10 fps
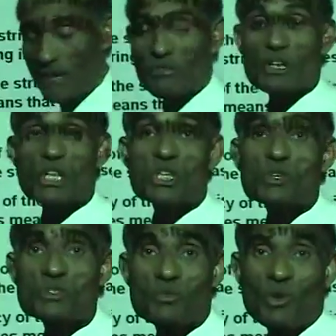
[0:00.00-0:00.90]
a very
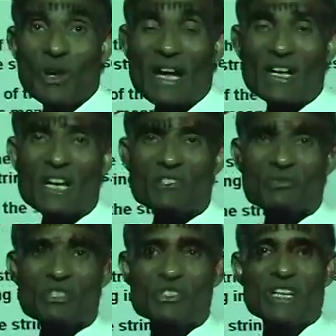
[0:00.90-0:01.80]
useful and
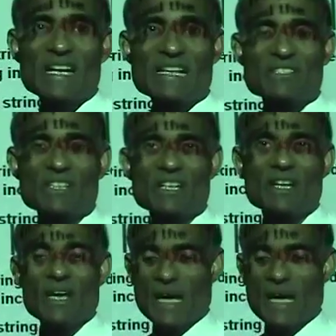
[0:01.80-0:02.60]
interesting lesson,